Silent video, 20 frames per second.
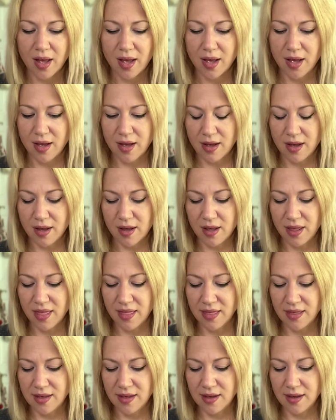
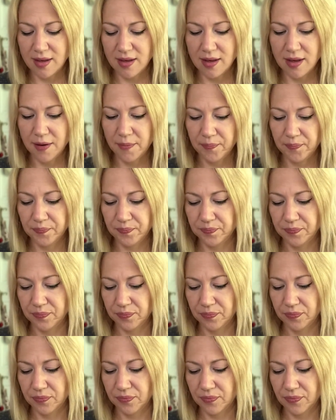The
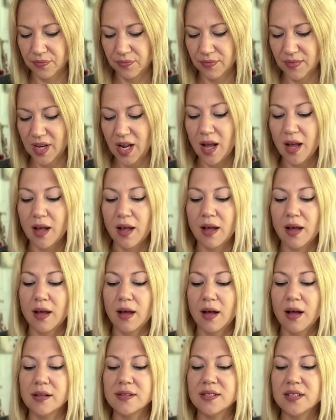
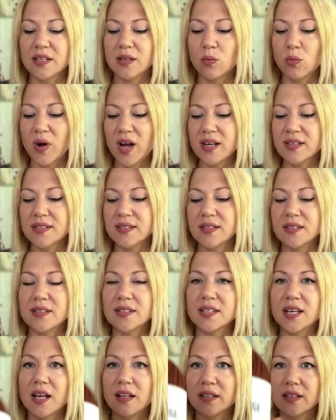Hudson and West is
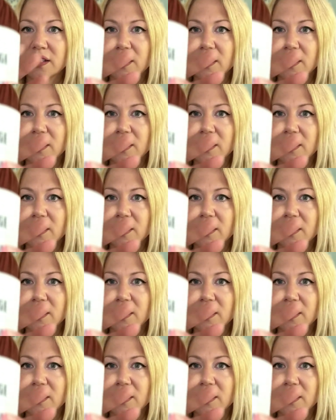telling